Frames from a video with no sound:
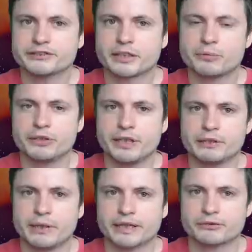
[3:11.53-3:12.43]
like with the
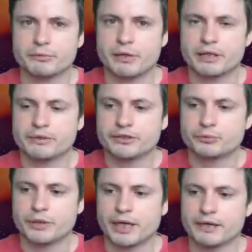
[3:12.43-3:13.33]
other X-ray binaries,
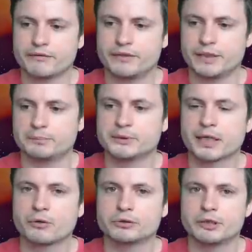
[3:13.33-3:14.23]
we have the
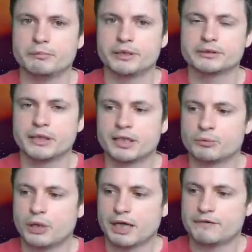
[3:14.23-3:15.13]
black hole in the middle,
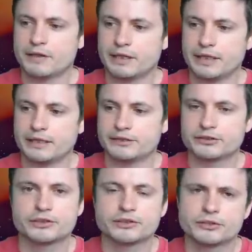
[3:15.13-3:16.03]
we have a
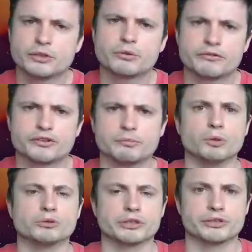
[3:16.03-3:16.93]
sort of
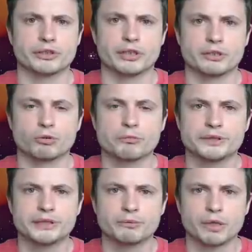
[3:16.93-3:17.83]
smaller star
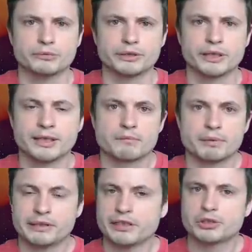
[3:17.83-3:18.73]
orbiting around it,
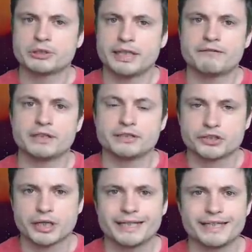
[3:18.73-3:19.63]
potentially even
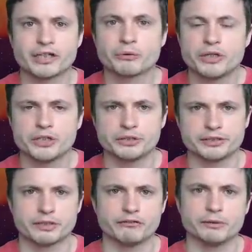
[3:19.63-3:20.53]
inside the accretion
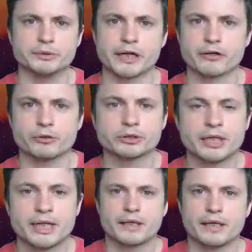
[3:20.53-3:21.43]
disk of the black hole,
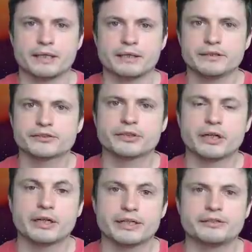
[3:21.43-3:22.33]
and this
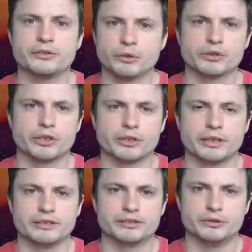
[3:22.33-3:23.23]
star is a donor.
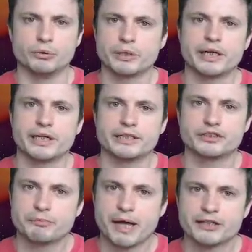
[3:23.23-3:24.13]
It's donating
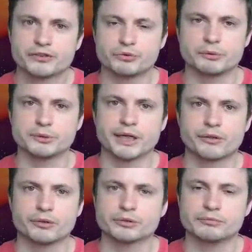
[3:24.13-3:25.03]
its mass to the
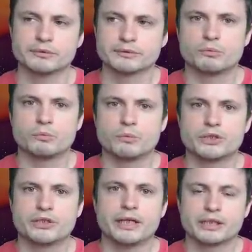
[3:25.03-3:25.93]
black hole,
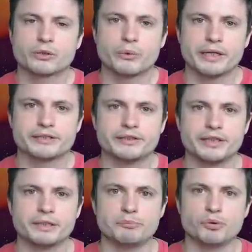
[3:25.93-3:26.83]
which then creates
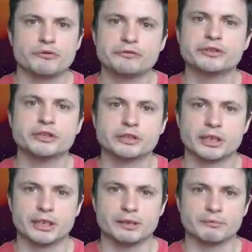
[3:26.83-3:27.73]
the
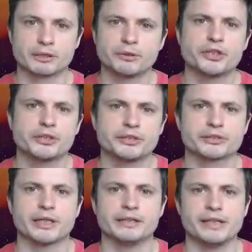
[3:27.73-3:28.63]
beautiful accretion
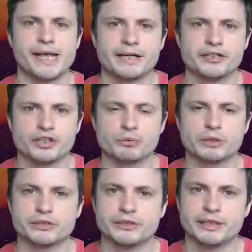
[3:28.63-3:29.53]
disk and the energy
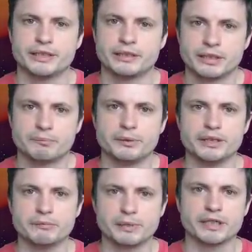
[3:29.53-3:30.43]
we're seeing
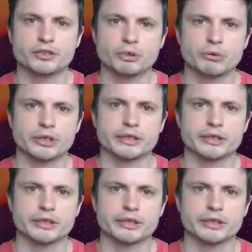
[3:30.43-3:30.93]
being emitted toward